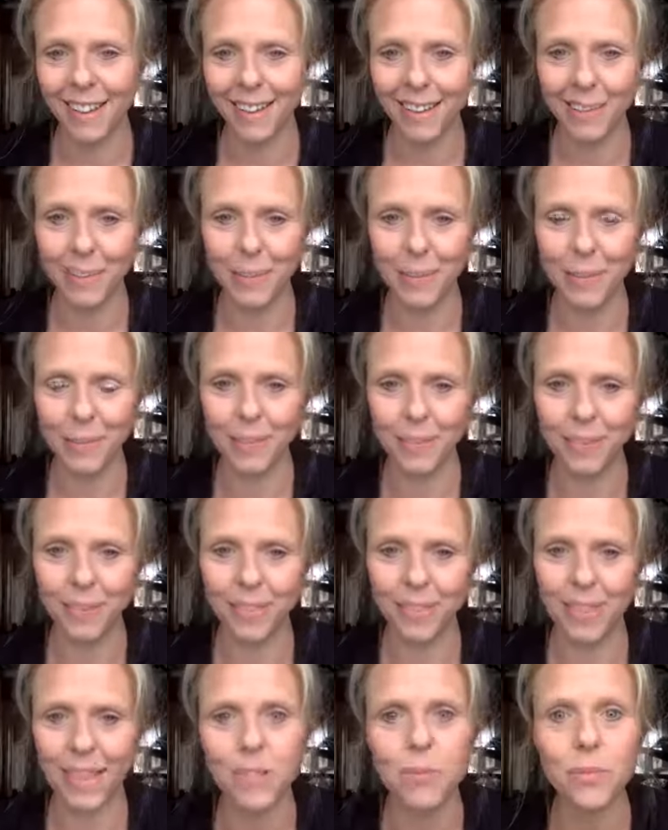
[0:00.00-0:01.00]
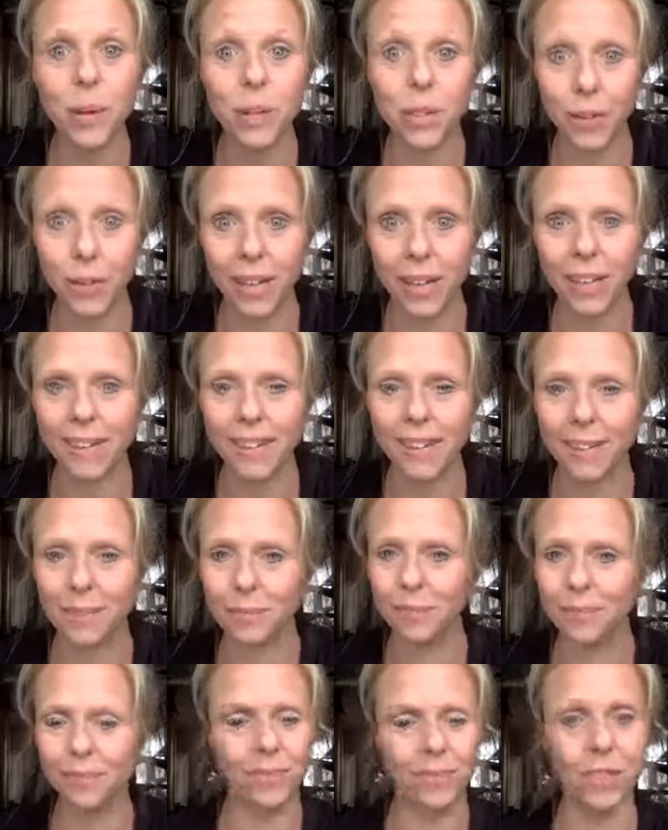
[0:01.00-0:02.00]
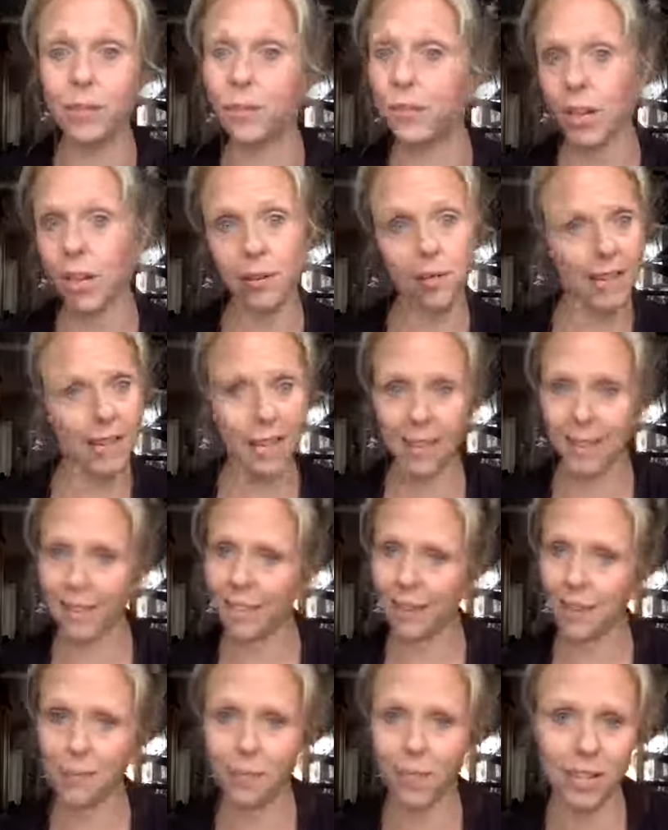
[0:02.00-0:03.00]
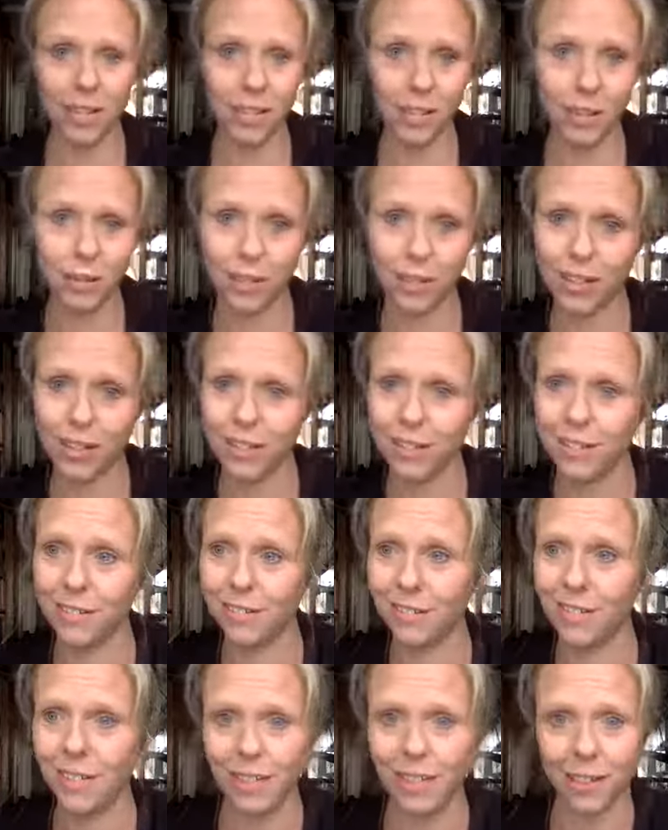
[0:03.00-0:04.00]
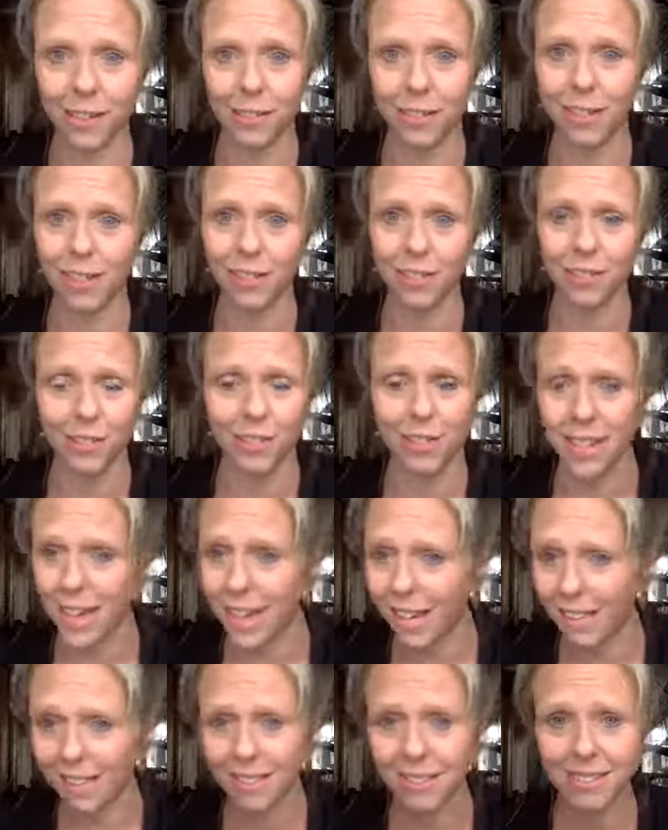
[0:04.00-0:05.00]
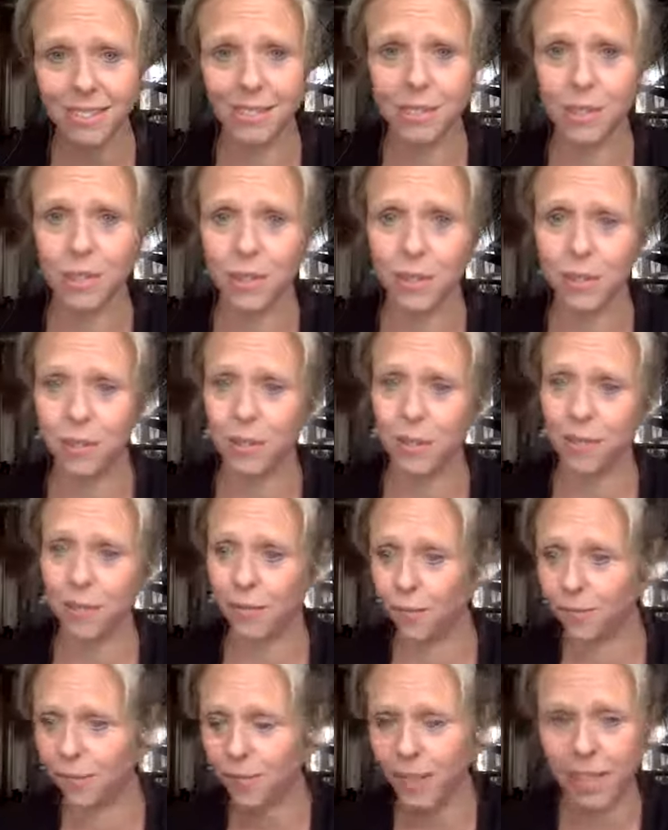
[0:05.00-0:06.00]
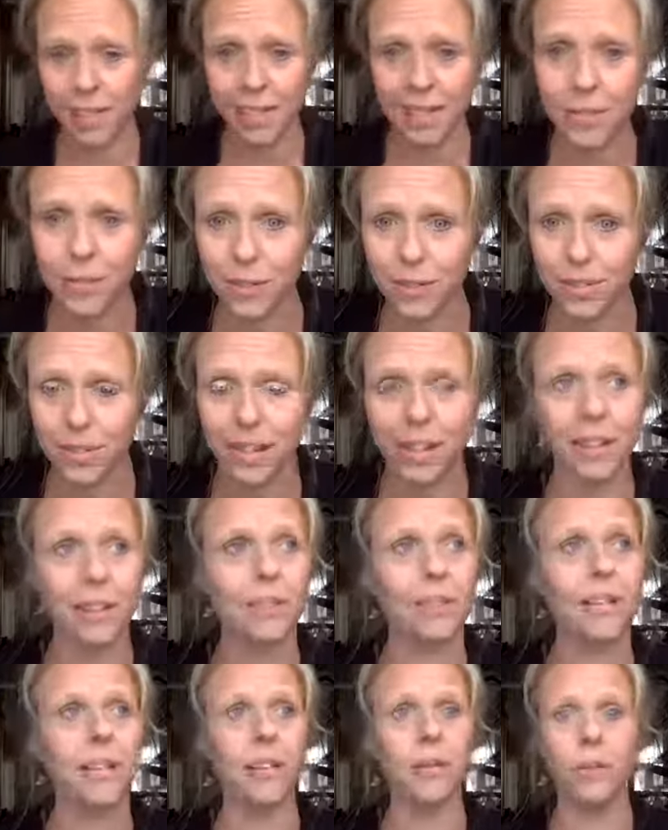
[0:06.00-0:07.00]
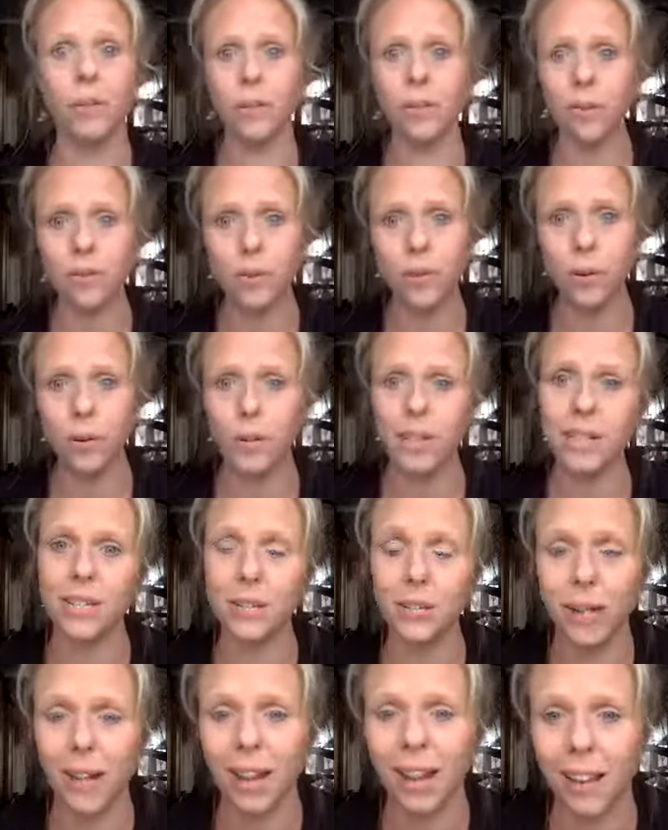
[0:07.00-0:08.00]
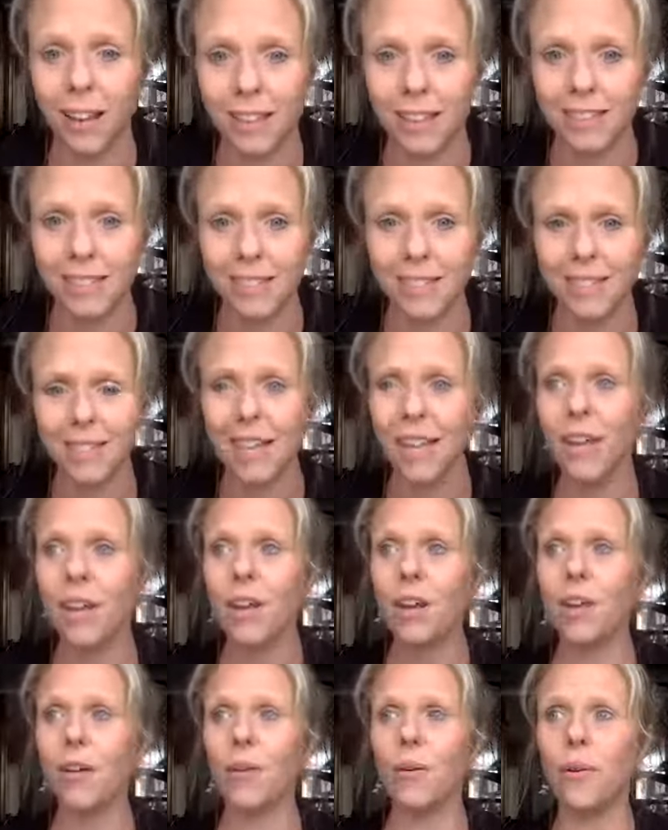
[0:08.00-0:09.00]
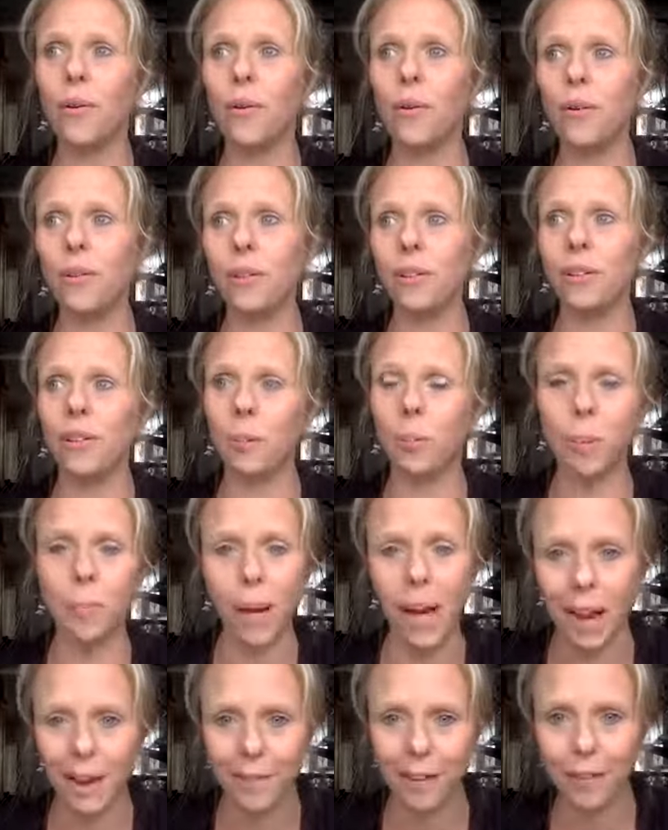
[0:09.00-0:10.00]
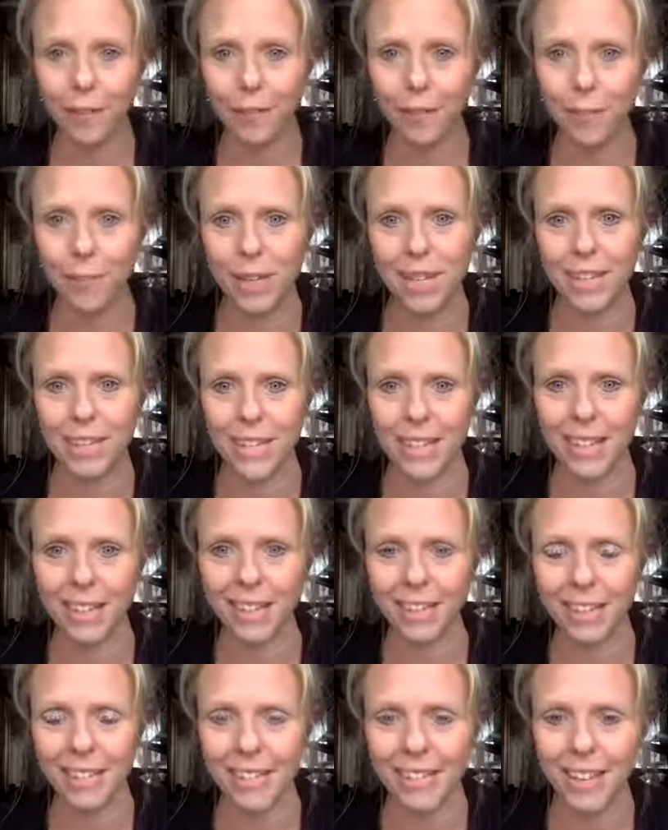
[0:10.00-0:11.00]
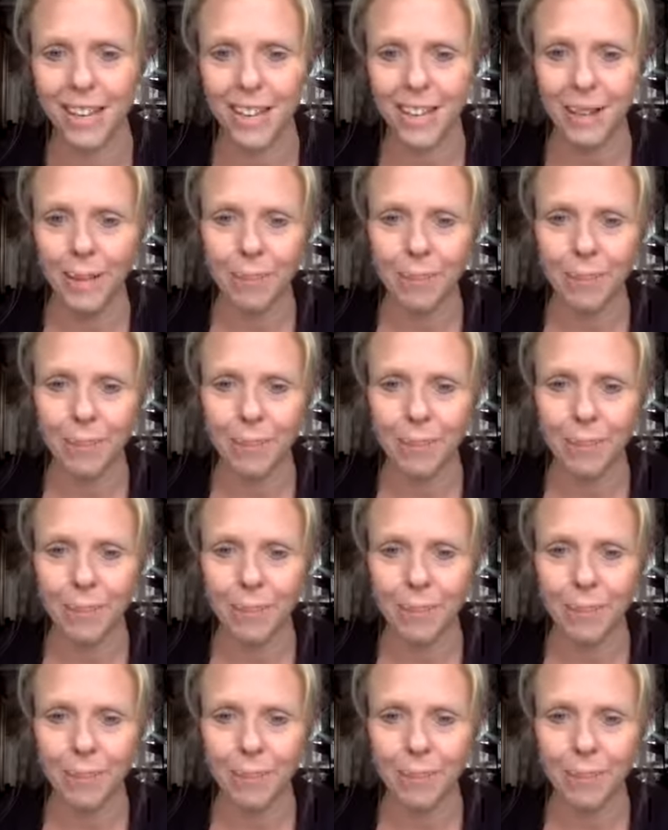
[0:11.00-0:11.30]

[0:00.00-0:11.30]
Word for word: Um, that's when you hear them. You don't hear them when you are, you know, at your desk or you're filling in your diary or you're talking to your clients or you're preparing for meetings.